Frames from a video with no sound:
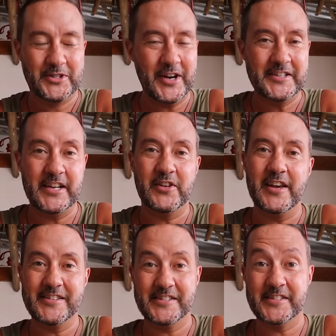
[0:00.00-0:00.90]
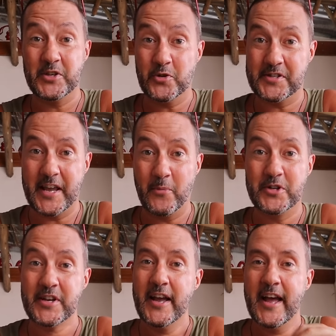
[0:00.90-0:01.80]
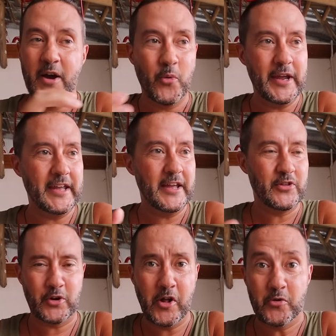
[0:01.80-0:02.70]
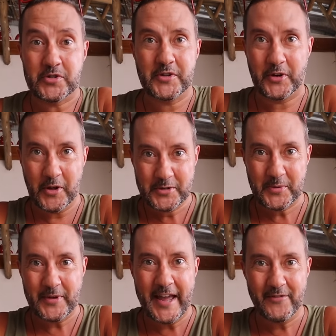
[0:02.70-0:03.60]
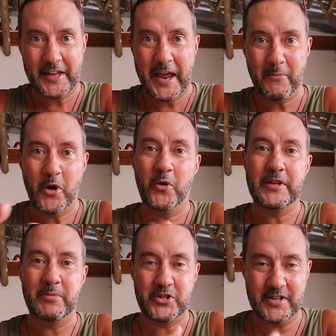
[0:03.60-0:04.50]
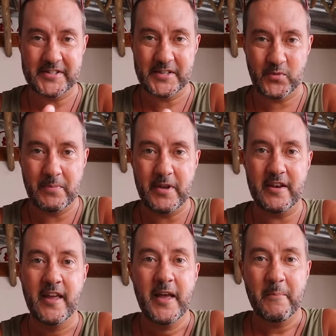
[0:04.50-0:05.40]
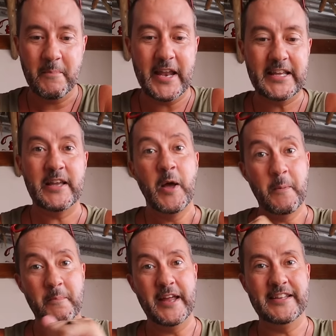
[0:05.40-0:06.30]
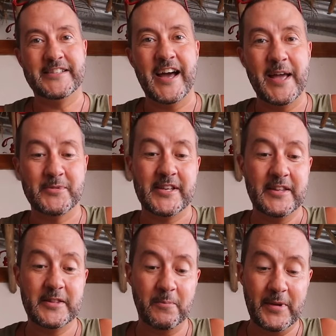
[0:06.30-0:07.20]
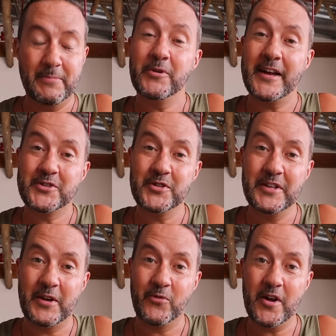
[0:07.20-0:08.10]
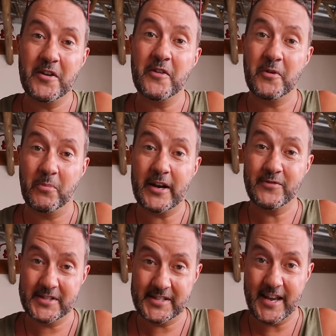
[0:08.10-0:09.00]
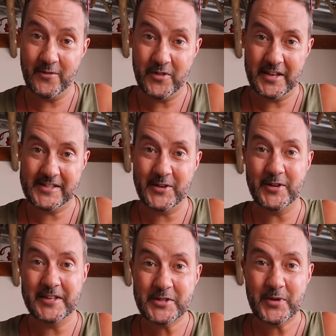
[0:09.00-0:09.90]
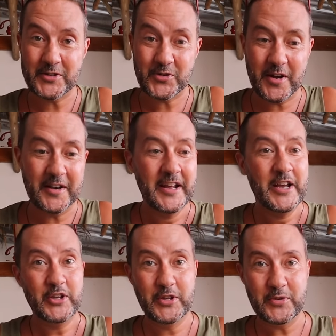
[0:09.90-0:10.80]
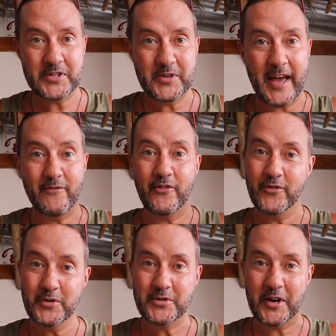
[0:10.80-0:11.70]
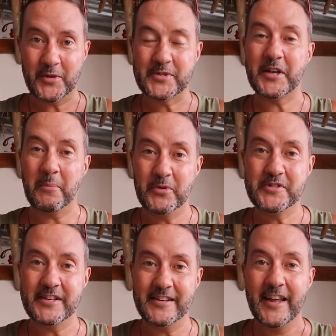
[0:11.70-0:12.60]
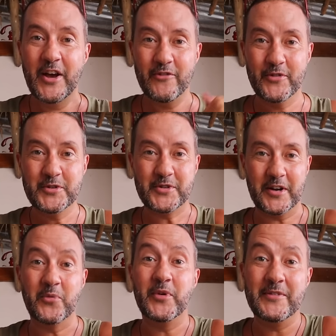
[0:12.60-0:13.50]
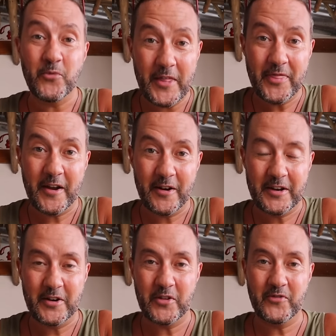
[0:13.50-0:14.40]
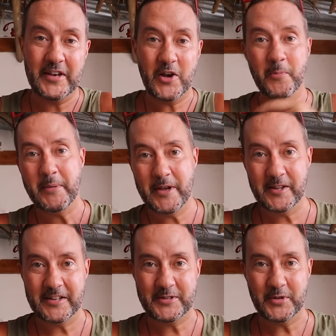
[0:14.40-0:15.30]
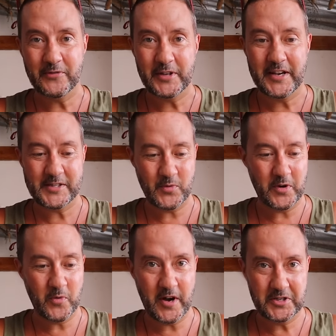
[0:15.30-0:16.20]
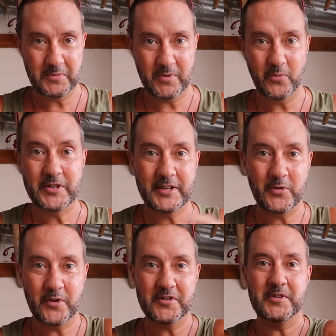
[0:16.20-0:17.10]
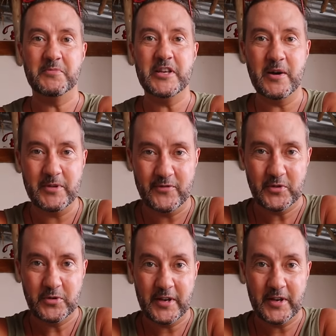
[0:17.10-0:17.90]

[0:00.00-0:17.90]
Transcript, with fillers: try to take you guys to Señor Sandwich, we, they're closed. They're closed when we have the camera only, but trust us, we've been many, many times. The people actually that run the breakfast side of things here at this restaurant used to have a food truck. It was like a poutine food truck, and we went there in another video. Maybe I'll link to it if you guys want to watch it, but we did order some yummy food,